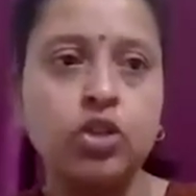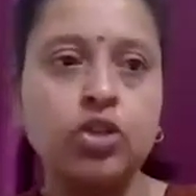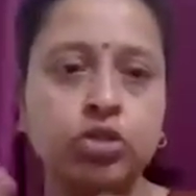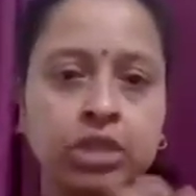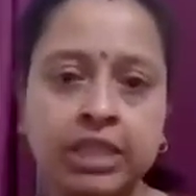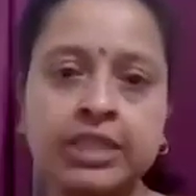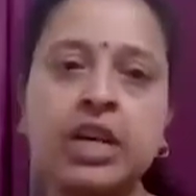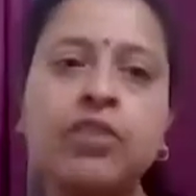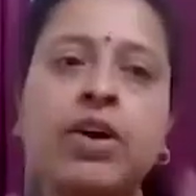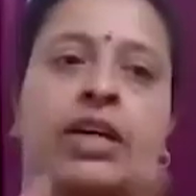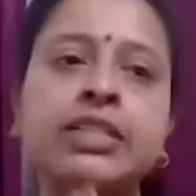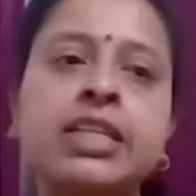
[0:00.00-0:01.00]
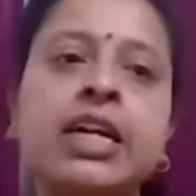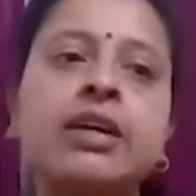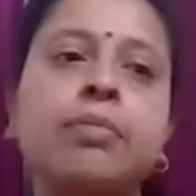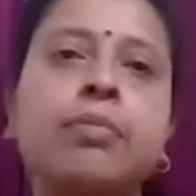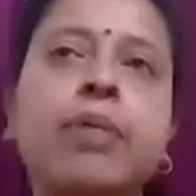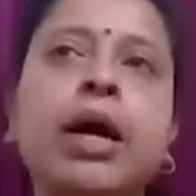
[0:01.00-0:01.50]
So just now I said,
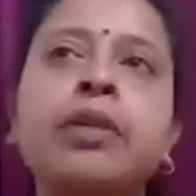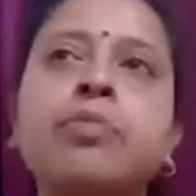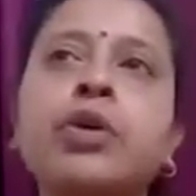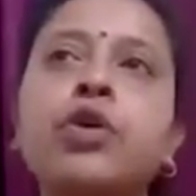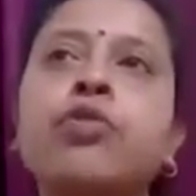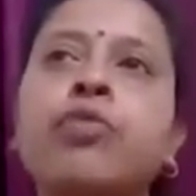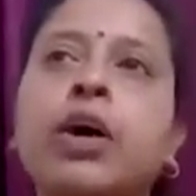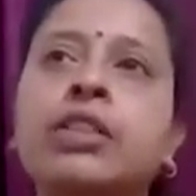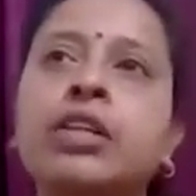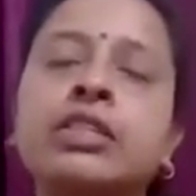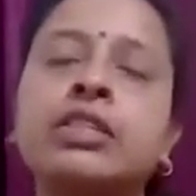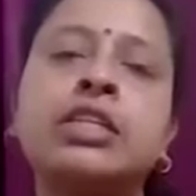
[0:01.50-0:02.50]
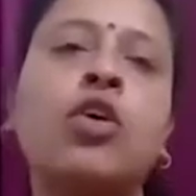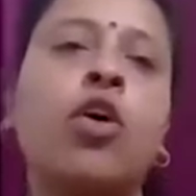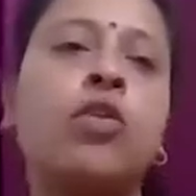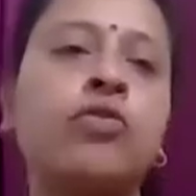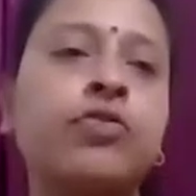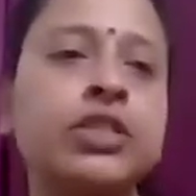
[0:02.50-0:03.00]
might be your father is in
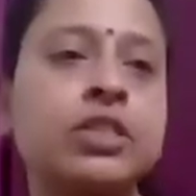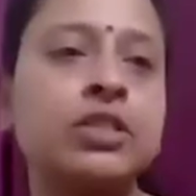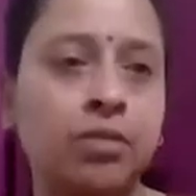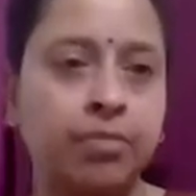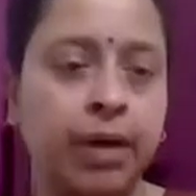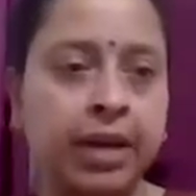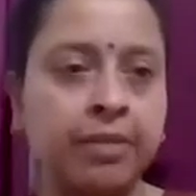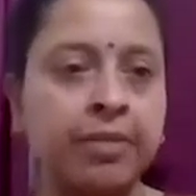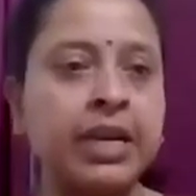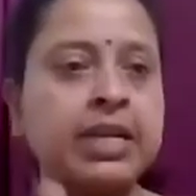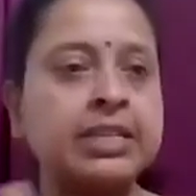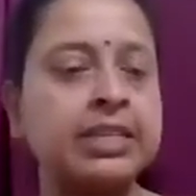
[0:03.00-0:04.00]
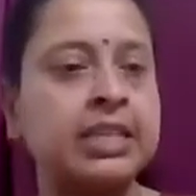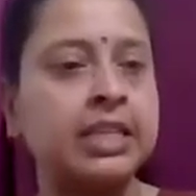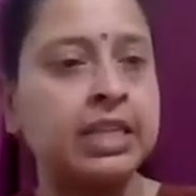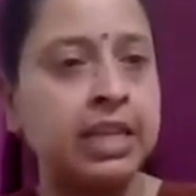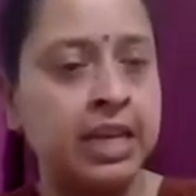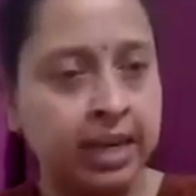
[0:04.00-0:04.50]
office, might be he is
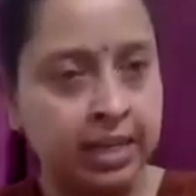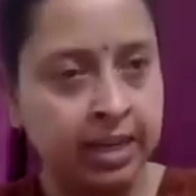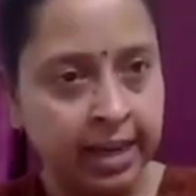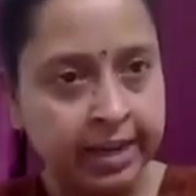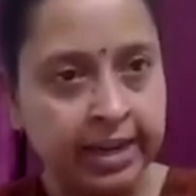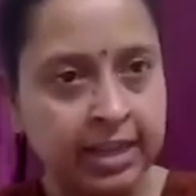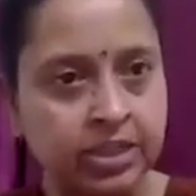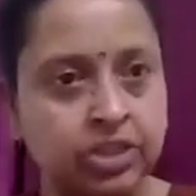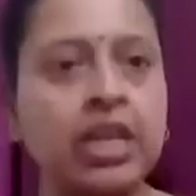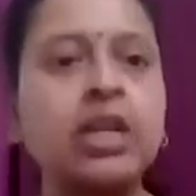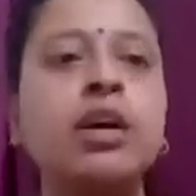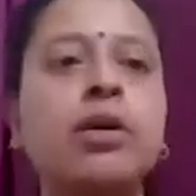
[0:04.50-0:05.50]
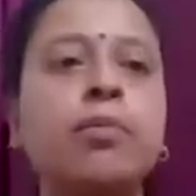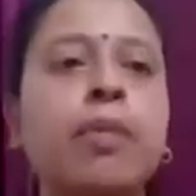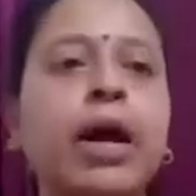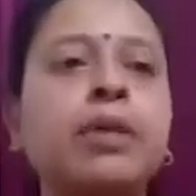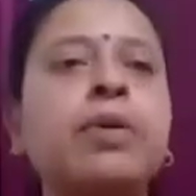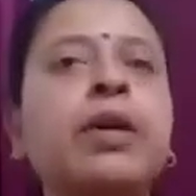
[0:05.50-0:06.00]
in industry,
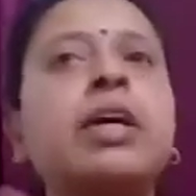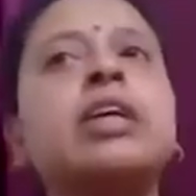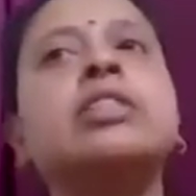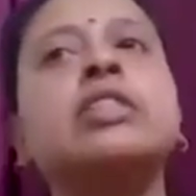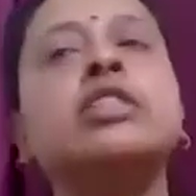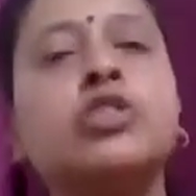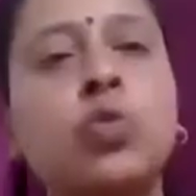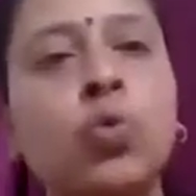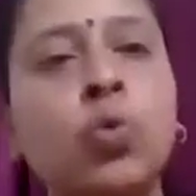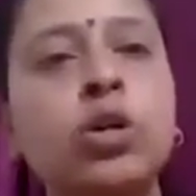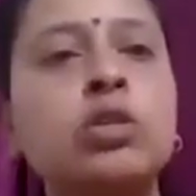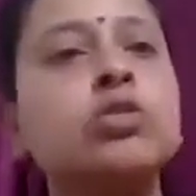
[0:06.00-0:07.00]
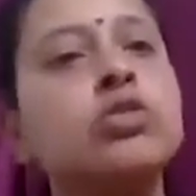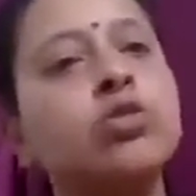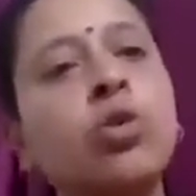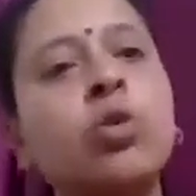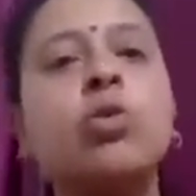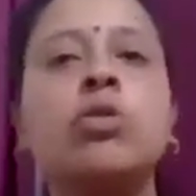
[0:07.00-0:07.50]
might be he is in school.
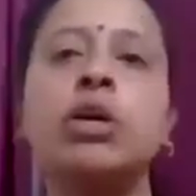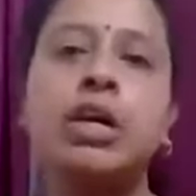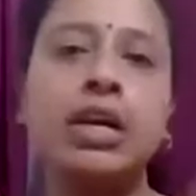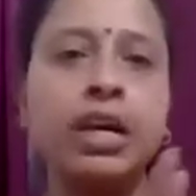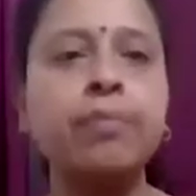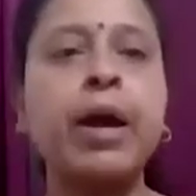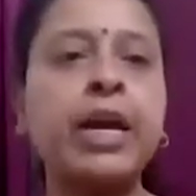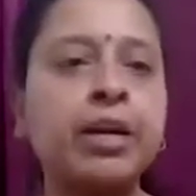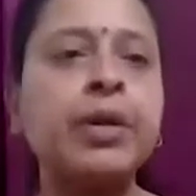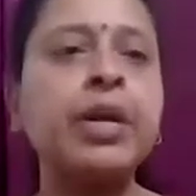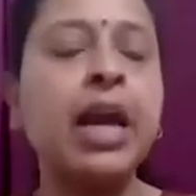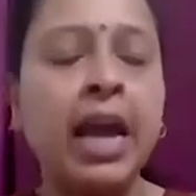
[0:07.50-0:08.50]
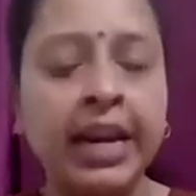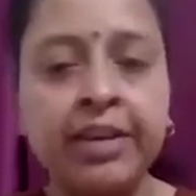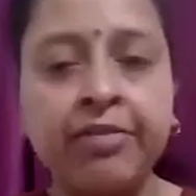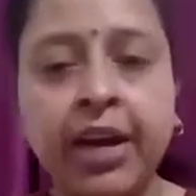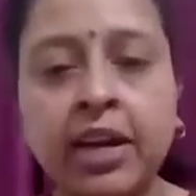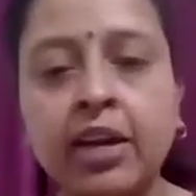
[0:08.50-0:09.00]
So he might be
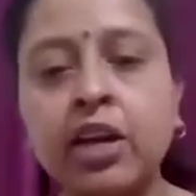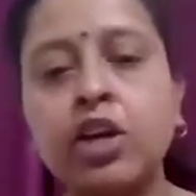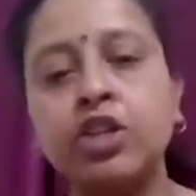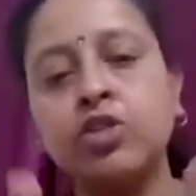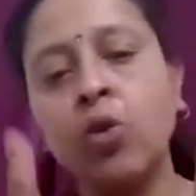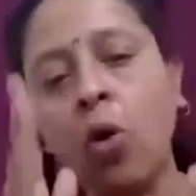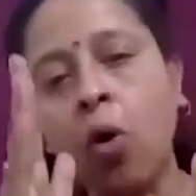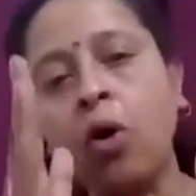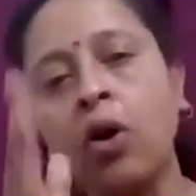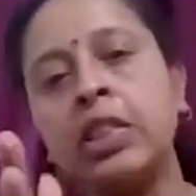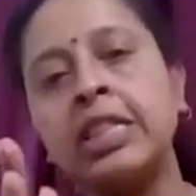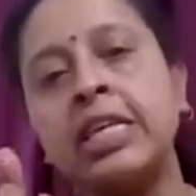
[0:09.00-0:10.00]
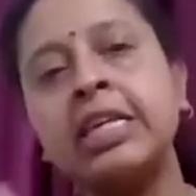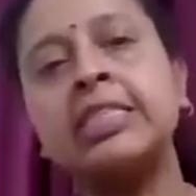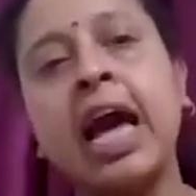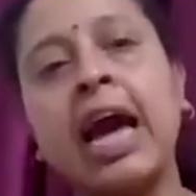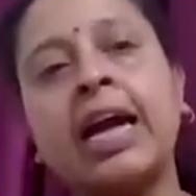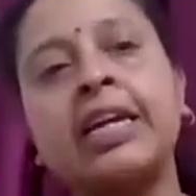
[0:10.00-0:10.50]
anywhere. So all these
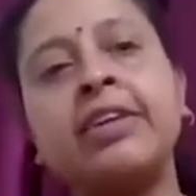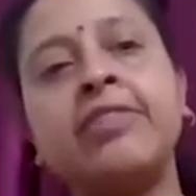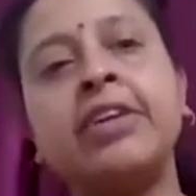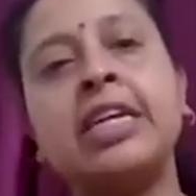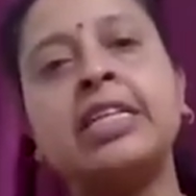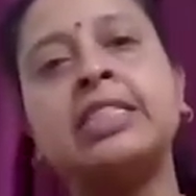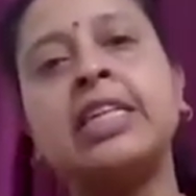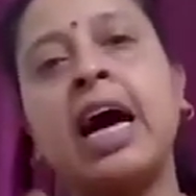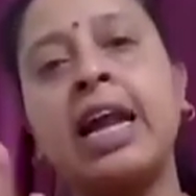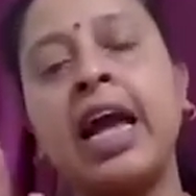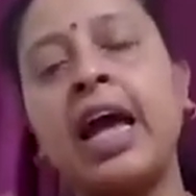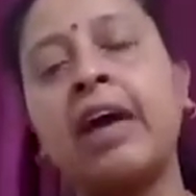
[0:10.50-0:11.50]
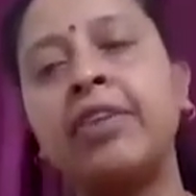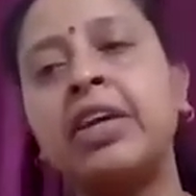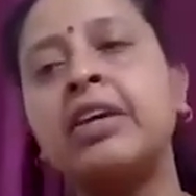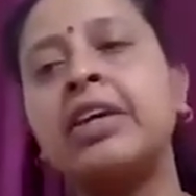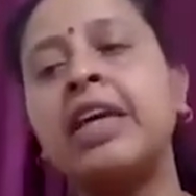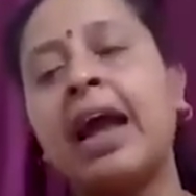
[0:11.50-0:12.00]
activities are having
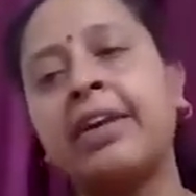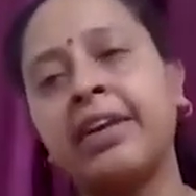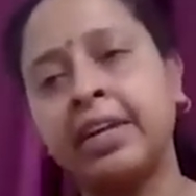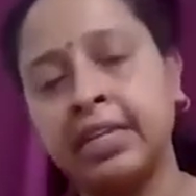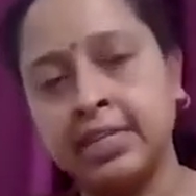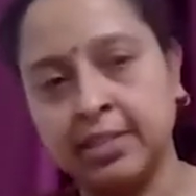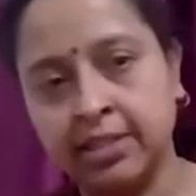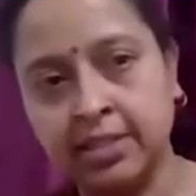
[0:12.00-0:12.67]
categories.